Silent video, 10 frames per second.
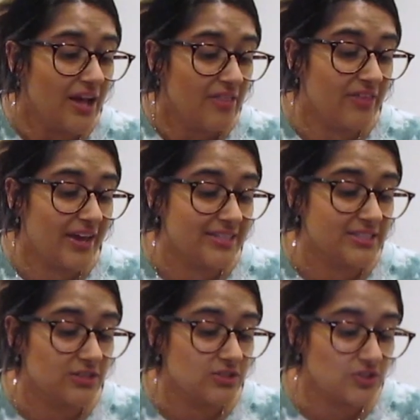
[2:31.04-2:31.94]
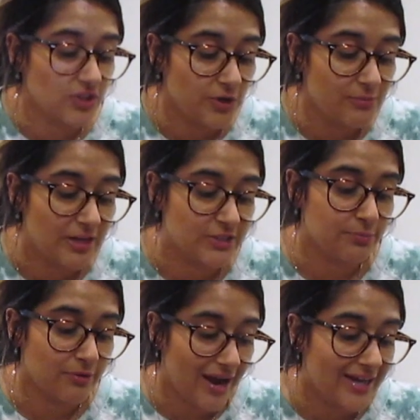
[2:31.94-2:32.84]
There's so much
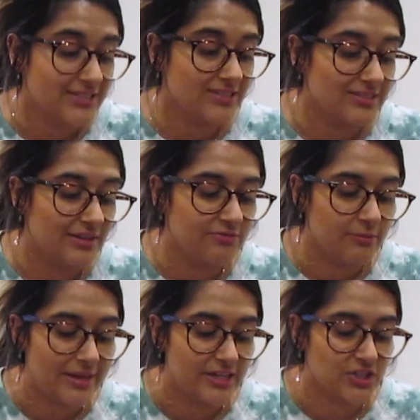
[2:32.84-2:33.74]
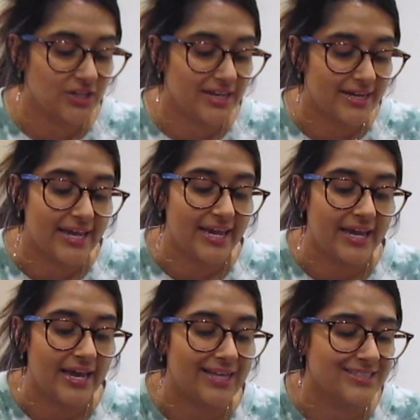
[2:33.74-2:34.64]
practical information in
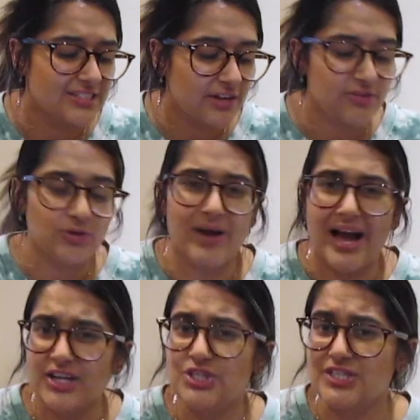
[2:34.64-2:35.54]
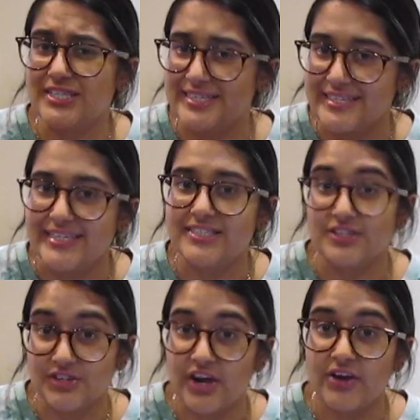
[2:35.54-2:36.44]
here and stuff you actually need to
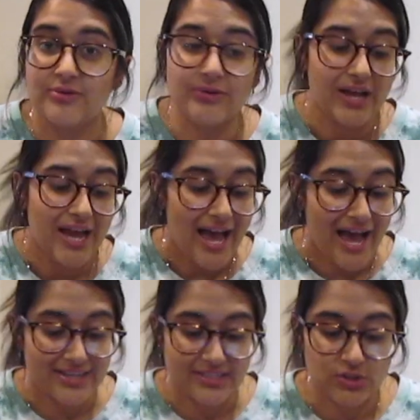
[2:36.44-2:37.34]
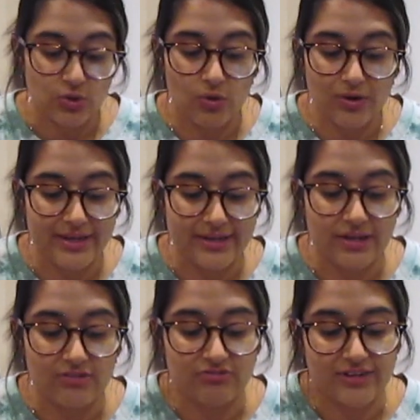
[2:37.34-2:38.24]
know, and it's all in
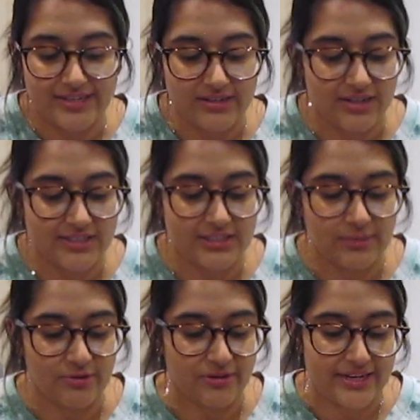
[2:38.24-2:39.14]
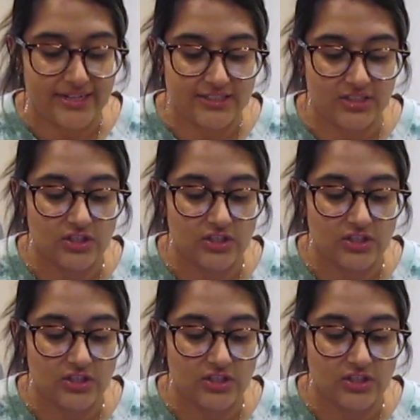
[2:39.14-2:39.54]
really nice summaries.